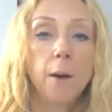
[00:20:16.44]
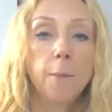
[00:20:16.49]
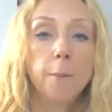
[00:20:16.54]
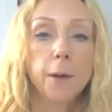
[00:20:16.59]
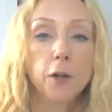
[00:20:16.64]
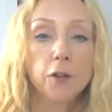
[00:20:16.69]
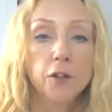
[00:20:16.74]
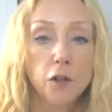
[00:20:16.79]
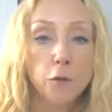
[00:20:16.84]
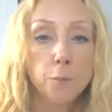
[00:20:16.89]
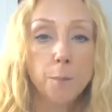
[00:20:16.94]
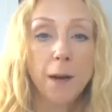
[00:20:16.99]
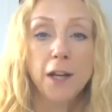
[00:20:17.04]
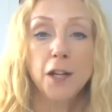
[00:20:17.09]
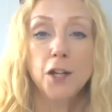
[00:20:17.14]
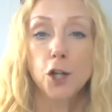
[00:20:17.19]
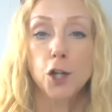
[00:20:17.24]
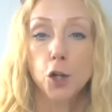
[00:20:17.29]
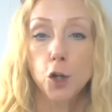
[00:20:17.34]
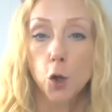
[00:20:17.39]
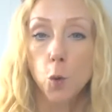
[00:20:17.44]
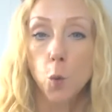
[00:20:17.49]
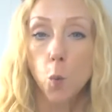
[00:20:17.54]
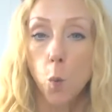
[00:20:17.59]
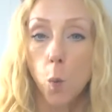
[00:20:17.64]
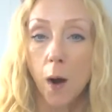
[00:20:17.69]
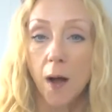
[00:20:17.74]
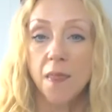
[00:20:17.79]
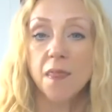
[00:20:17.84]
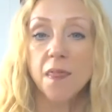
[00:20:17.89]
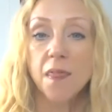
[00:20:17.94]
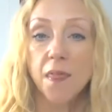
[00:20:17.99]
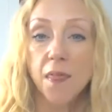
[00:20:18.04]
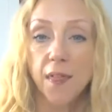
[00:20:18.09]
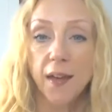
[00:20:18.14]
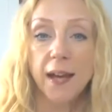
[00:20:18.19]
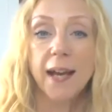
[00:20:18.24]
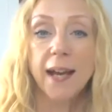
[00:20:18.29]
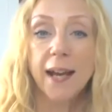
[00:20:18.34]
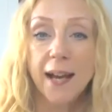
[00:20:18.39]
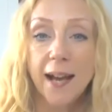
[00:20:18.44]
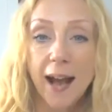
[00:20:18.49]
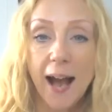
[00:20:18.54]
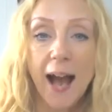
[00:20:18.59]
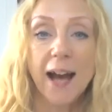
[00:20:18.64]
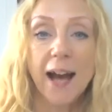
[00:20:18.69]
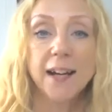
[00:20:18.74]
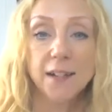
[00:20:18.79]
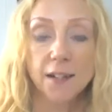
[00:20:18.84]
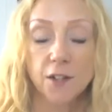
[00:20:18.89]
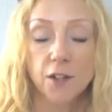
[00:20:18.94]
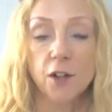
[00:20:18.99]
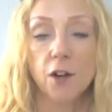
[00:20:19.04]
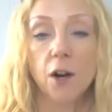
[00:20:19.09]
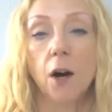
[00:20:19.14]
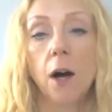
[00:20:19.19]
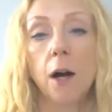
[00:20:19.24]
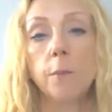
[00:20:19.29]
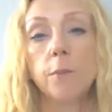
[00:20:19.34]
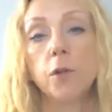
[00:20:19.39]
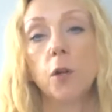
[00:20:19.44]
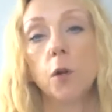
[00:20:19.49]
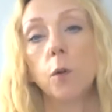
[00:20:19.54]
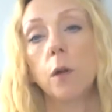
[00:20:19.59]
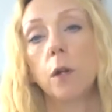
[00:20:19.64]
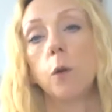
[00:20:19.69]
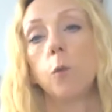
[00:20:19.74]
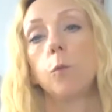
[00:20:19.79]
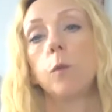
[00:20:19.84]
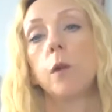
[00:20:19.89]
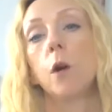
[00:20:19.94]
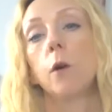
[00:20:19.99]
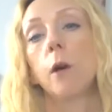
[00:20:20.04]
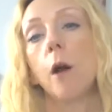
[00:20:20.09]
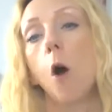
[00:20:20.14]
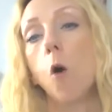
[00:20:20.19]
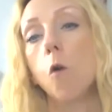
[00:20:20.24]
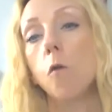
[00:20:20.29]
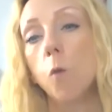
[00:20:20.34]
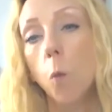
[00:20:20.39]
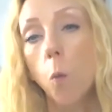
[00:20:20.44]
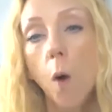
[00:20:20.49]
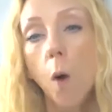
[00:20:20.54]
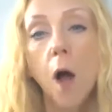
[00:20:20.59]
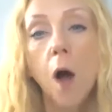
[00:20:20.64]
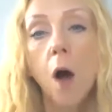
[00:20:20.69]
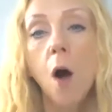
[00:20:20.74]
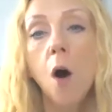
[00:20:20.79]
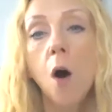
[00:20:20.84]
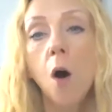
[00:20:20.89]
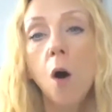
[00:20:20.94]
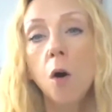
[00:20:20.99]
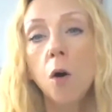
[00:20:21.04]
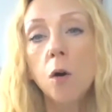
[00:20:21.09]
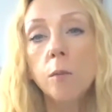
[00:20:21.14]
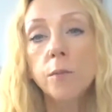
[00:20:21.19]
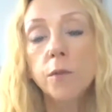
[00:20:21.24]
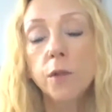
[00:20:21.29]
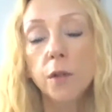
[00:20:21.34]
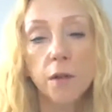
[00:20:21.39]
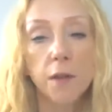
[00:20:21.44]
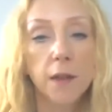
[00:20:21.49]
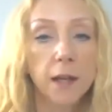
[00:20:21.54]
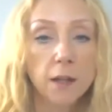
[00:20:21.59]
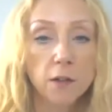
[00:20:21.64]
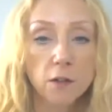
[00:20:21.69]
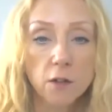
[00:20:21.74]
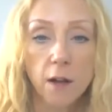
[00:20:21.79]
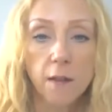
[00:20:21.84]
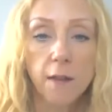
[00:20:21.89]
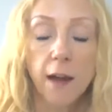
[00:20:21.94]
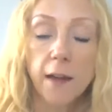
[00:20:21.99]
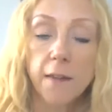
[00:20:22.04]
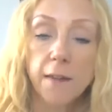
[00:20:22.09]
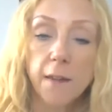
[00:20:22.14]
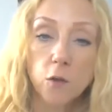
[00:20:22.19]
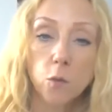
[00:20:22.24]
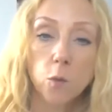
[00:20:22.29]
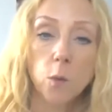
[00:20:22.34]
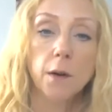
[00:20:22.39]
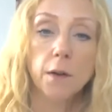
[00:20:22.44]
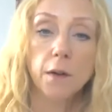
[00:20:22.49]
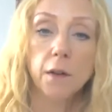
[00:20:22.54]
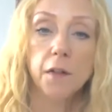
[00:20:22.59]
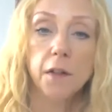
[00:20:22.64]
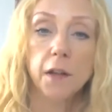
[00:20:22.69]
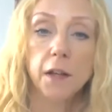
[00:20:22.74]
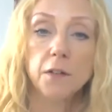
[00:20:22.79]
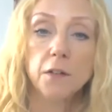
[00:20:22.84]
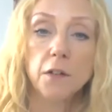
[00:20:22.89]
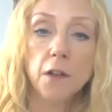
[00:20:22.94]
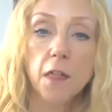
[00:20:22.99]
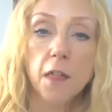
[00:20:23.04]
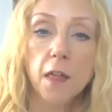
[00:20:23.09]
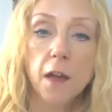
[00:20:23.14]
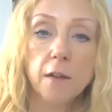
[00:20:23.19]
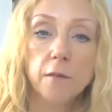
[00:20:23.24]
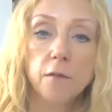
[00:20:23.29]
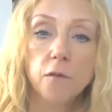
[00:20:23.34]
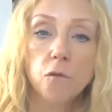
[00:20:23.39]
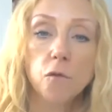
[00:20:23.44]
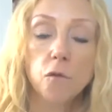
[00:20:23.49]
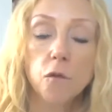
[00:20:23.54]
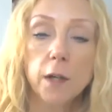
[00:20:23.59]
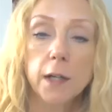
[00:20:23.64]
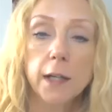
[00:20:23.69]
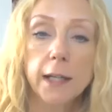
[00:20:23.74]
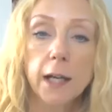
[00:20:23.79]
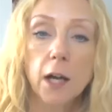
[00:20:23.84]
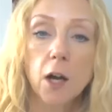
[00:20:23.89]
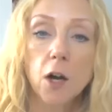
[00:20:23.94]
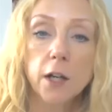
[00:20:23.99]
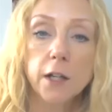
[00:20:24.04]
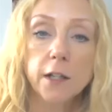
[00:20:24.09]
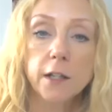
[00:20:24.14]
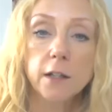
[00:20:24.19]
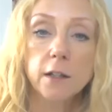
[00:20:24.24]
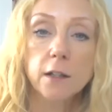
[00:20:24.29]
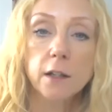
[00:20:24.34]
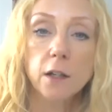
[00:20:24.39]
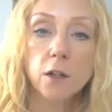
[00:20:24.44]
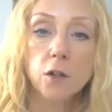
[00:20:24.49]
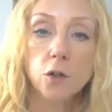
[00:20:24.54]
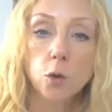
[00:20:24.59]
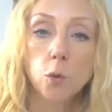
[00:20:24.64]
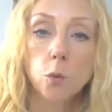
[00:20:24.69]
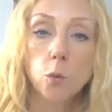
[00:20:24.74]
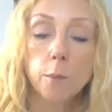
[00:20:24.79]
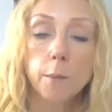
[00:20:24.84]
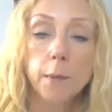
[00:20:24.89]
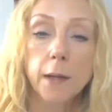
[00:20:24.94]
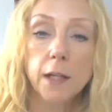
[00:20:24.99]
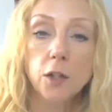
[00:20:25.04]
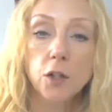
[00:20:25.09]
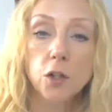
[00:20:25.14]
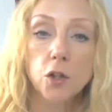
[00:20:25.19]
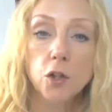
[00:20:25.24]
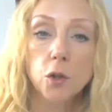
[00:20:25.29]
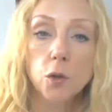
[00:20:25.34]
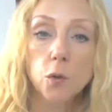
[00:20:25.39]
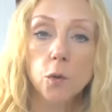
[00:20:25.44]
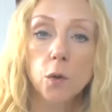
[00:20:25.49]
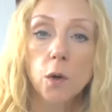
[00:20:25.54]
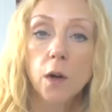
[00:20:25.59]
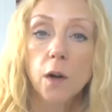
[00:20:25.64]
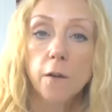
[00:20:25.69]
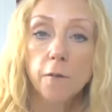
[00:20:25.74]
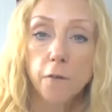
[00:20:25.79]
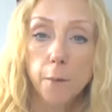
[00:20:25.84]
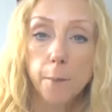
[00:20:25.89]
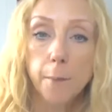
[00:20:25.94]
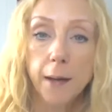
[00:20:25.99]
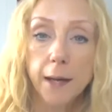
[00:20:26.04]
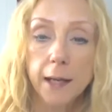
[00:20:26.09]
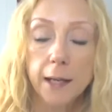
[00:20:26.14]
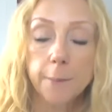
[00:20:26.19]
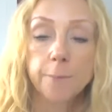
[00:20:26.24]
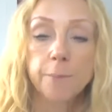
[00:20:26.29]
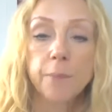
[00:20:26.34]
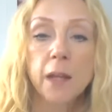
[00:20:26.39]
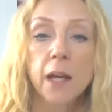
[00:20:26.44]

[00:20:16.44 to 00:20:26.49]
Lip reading: because it's better to do one thing at a time so that you don't get overwhelmed and things like that. And that's one of the things that they've really guided and taught me to do for me.